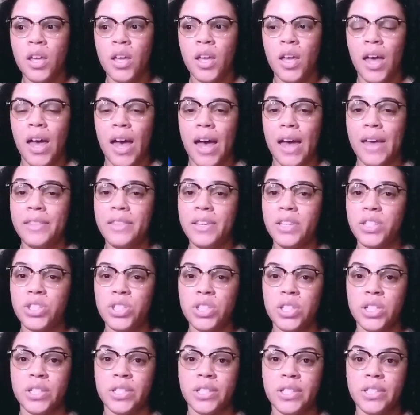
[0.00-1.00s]
I think she
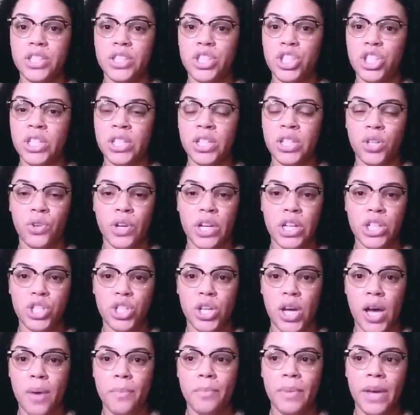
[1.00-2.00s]
did she did a great
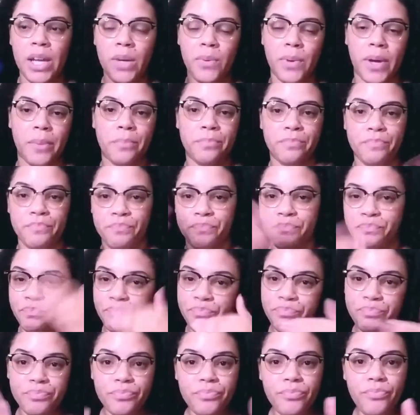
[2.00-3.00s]
job. Anyway,
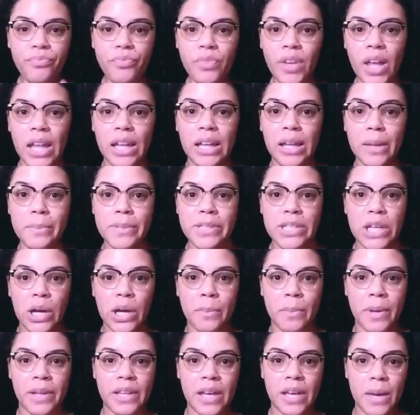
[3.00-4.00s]
let me talk
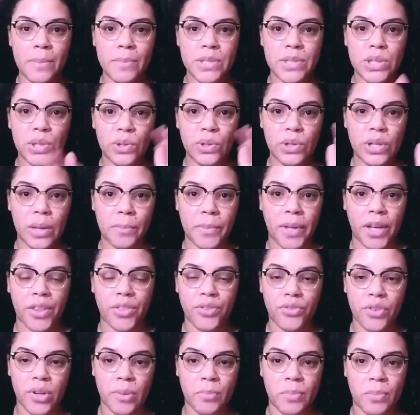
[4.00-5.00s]
about the episode. I'm like
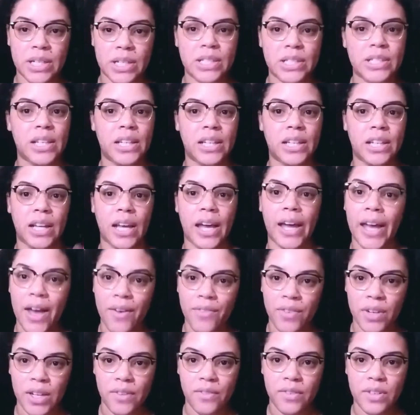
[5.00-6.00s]
3 minutes in. I
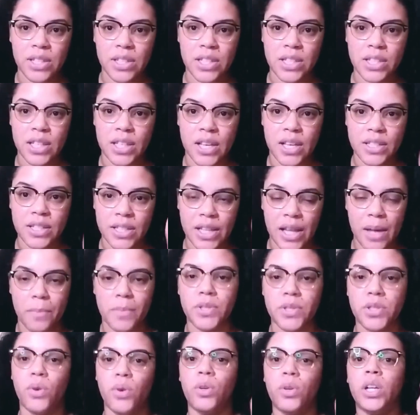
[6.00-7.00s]
haven't even discussed the
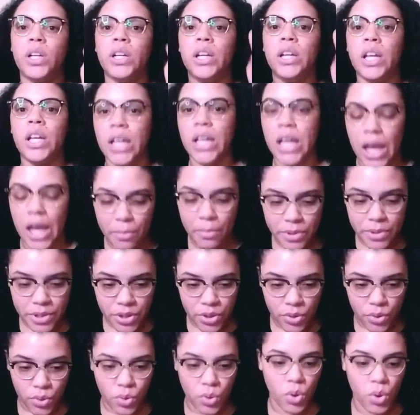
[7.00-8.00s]
episode.
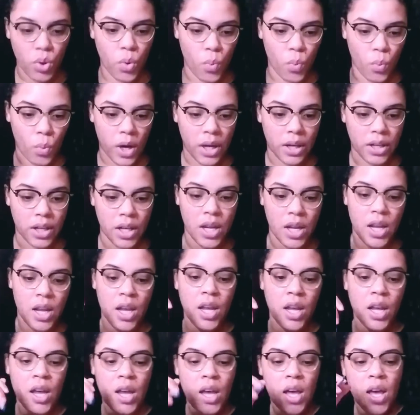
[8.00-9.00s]
Episode 1.
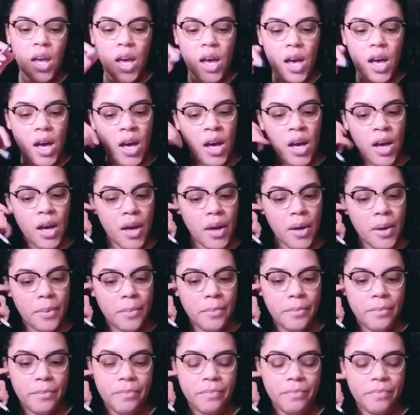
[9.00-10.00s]

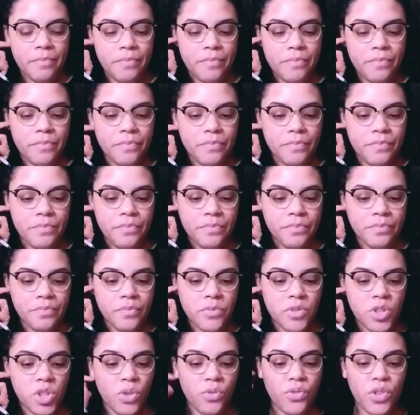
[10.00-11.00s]
Um
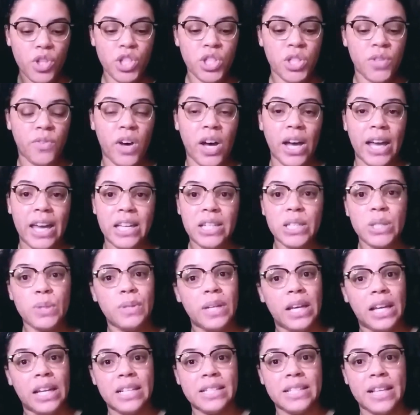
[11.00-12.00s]
so first of all,
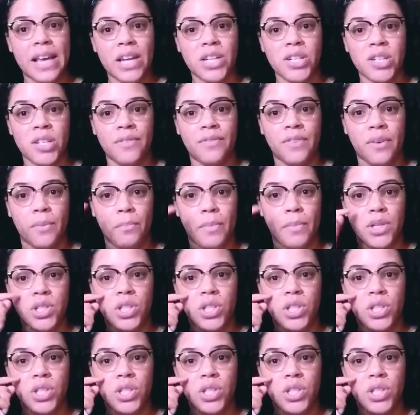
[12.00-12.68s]
Antoinette is actually from Michi